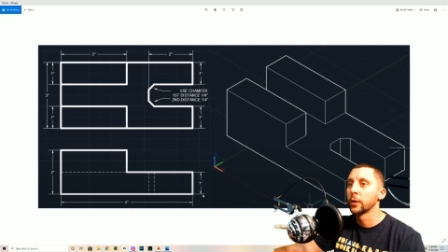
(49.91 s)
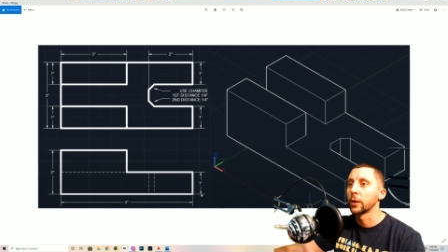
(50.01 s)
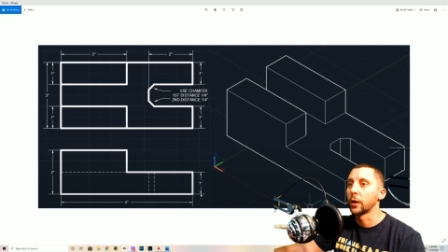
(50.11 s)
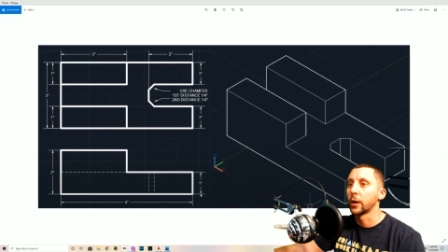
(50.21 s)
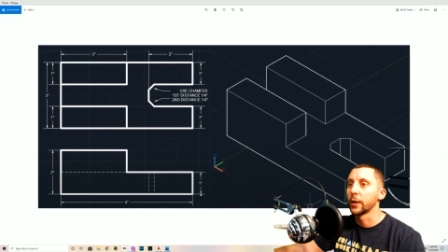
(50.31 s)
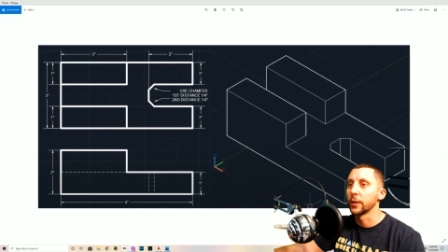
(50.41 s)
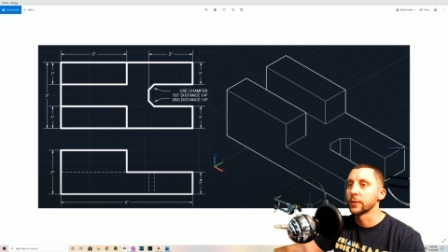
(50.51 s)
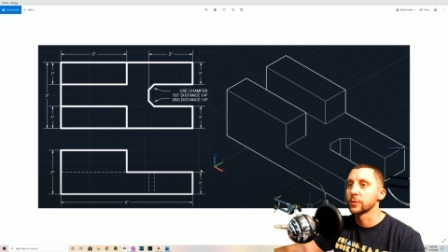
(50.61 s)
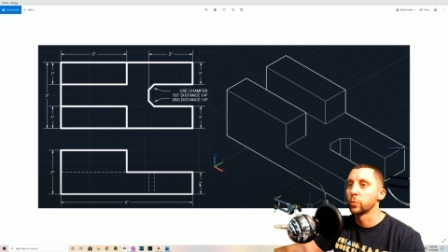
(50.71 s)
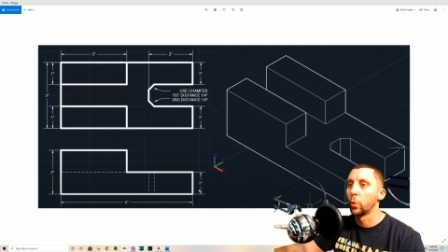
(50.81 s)
Uh,
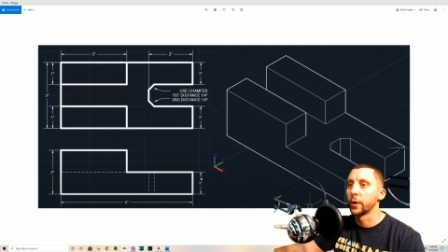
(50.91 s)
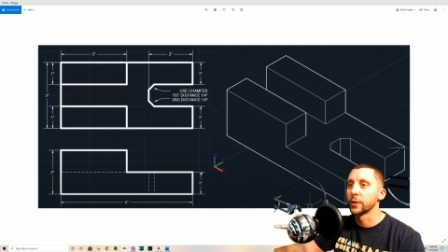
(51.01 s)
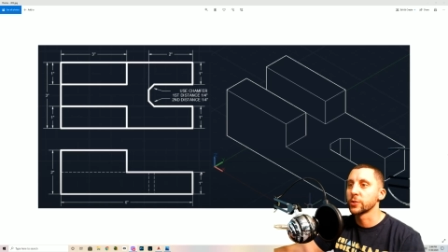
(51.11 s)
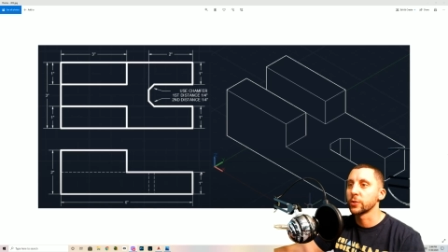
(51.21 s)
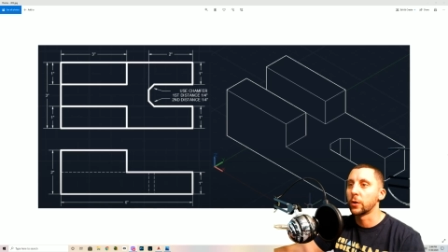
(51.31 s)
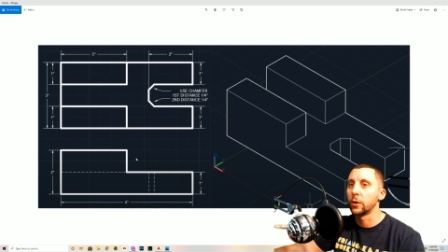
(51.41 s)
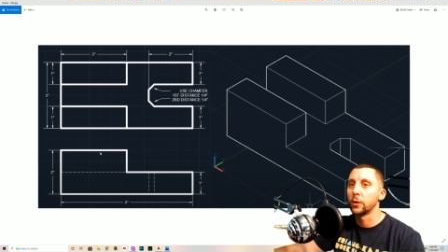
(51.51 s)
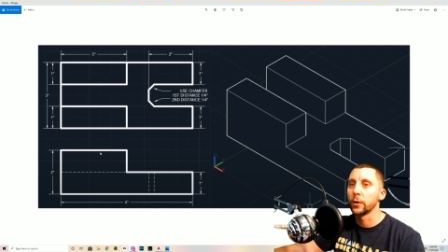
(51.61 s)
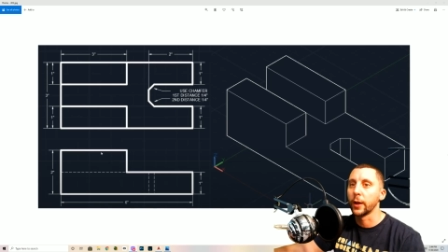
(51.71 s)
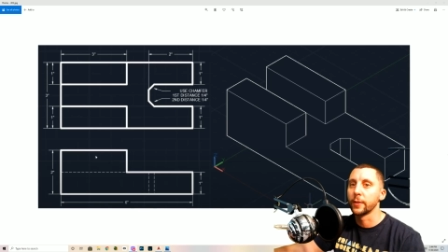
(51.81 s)
it's one inch
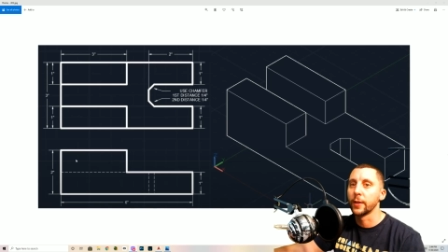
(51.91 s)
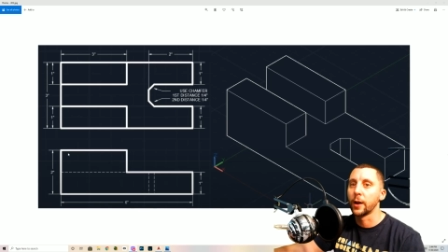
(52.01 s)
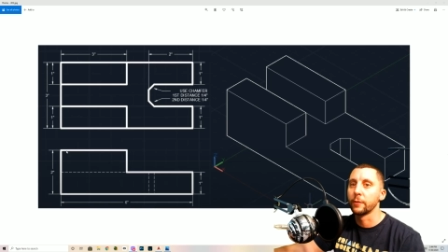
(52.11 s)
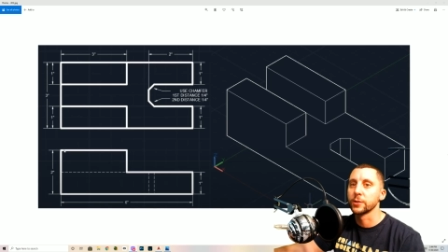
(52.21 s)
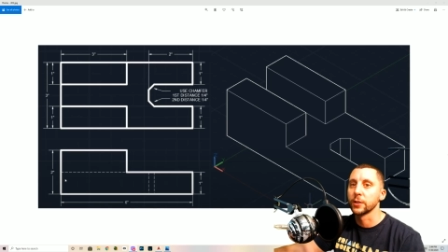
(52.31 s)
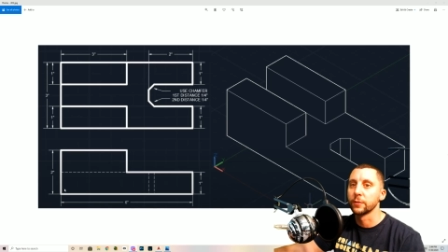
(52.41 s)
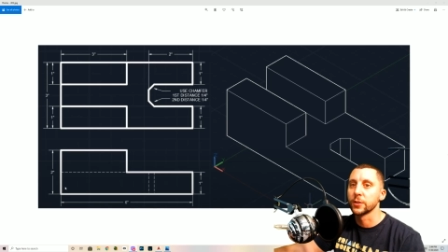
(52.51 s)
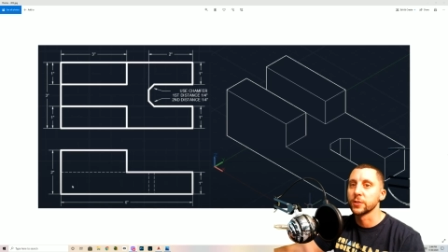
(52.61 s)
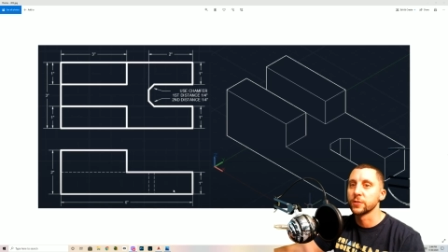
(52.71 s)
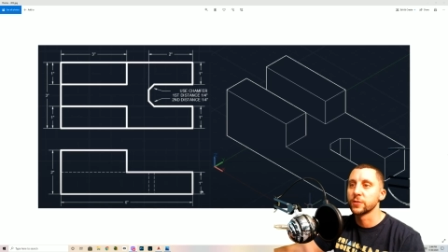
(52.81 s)
tall and then obviously if
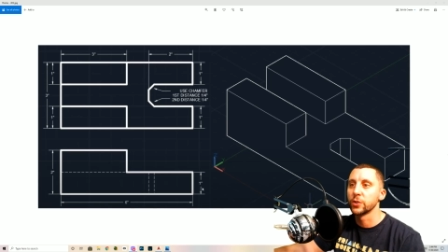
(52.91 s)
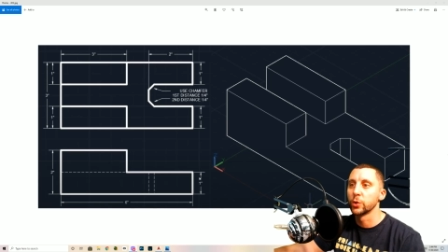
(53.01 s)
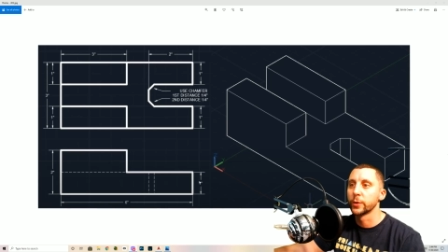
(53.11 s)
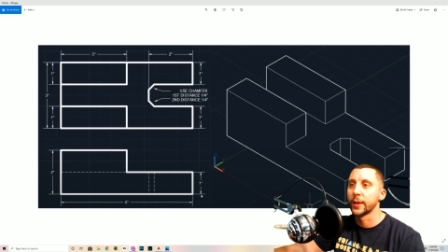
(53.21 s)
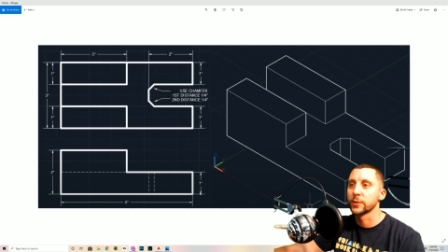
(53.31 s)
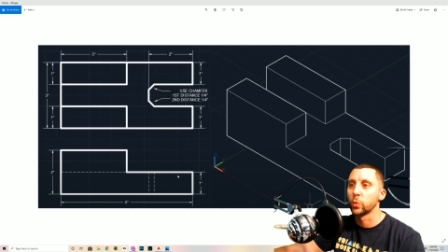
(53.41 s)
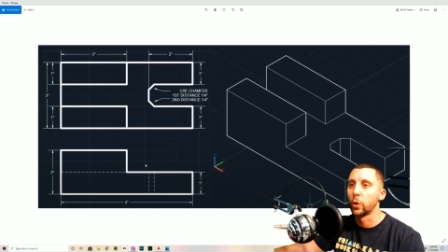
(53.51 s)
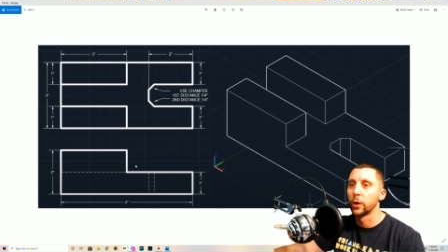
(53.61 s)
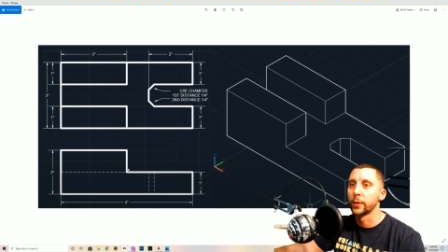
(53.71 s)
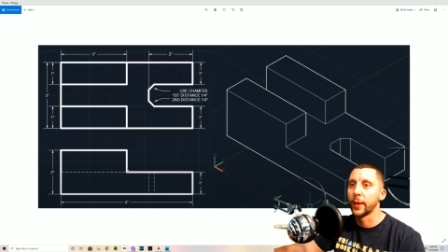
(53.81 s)
this is two and that's
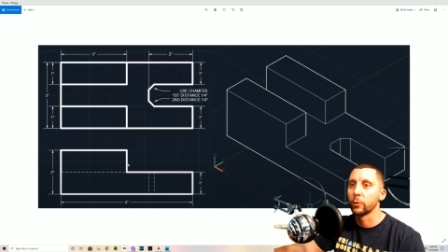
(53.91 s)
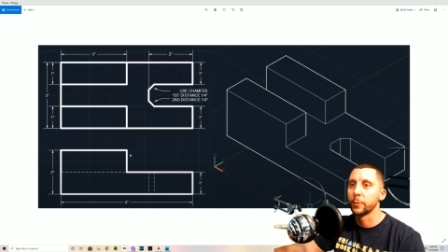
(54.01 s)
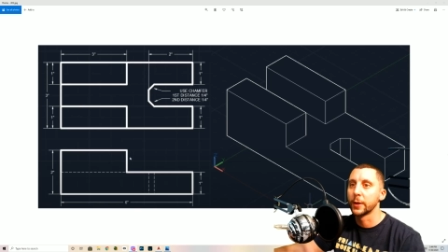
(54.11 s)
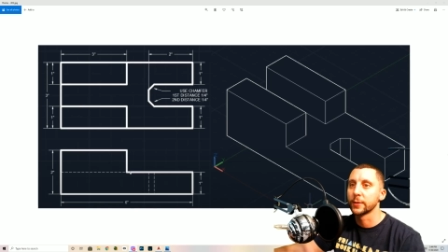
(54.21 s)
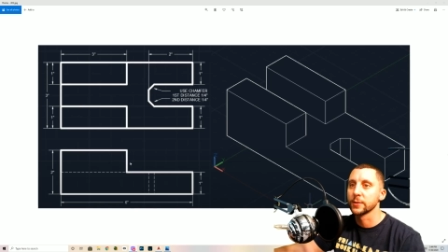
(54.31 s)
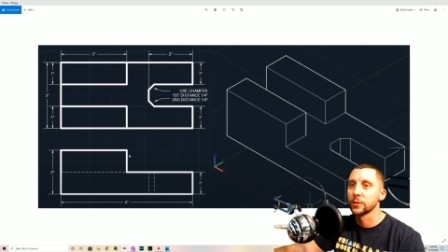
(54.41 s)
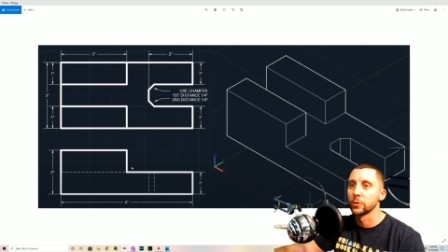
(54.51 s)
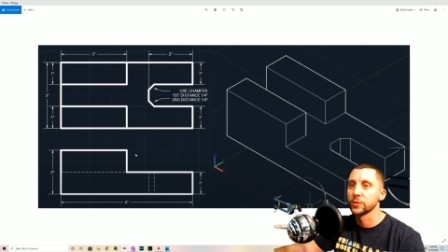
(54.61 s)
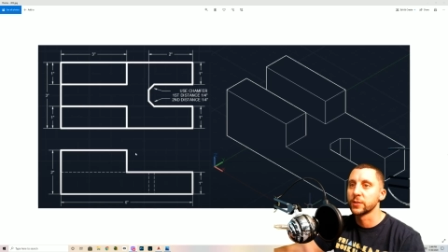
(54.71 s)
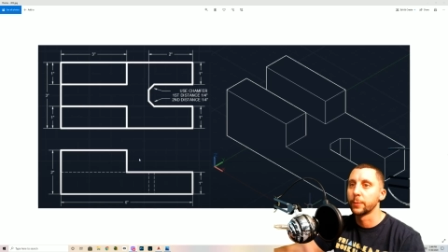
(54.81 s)
one that would make this little
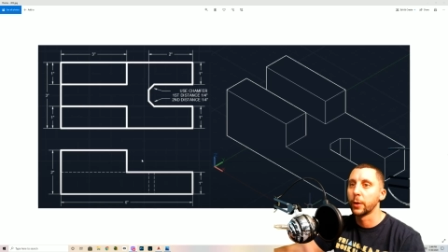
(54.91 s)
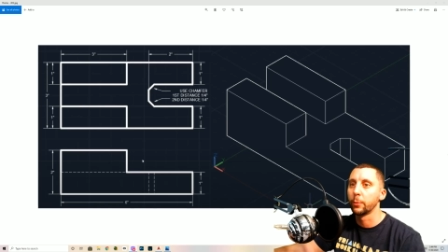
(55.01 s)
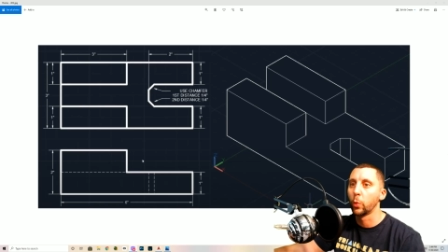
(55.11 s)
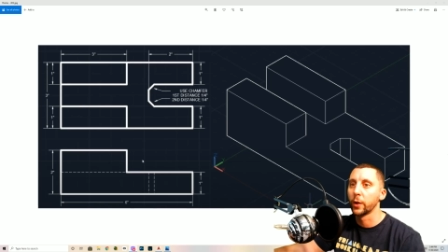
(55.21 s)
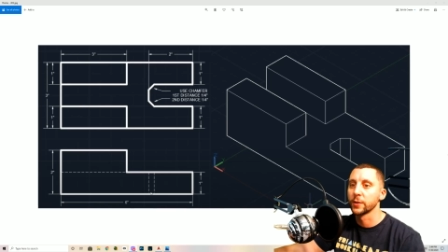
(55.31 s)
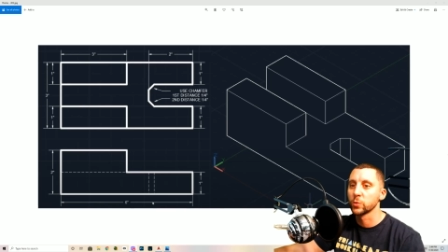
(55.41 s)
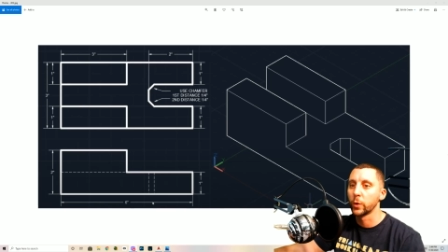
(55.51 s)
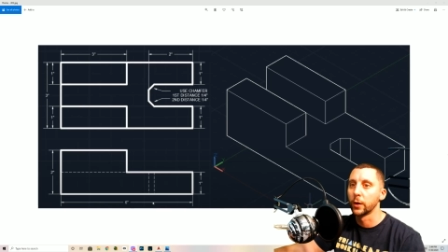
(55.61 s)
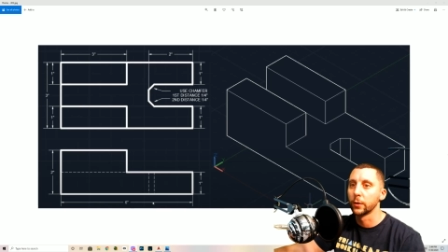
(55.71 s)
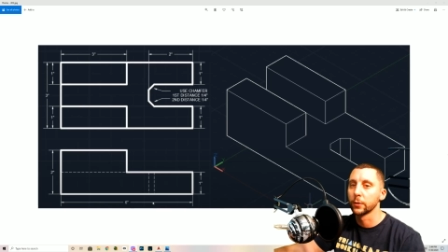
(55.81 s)
step up one as
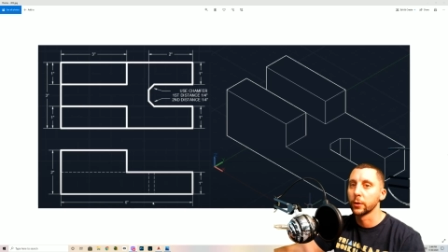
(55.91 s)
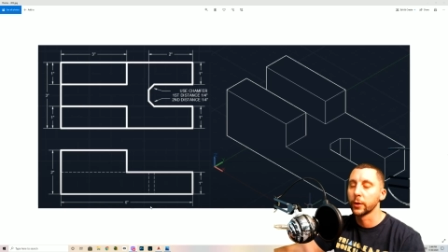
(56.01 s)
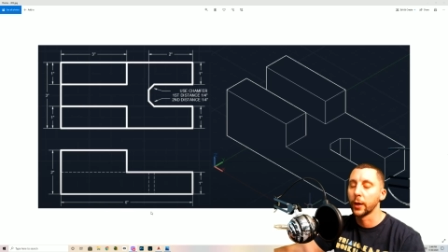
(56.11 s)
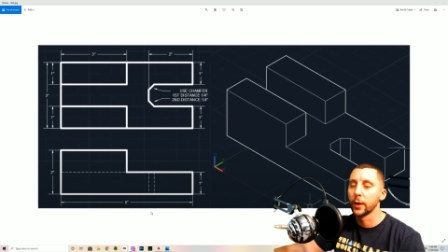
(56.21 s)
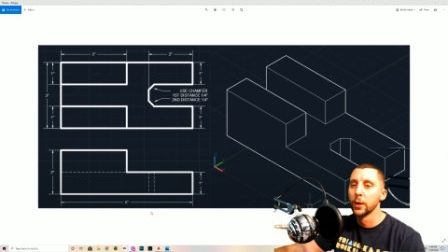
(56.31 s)
well okay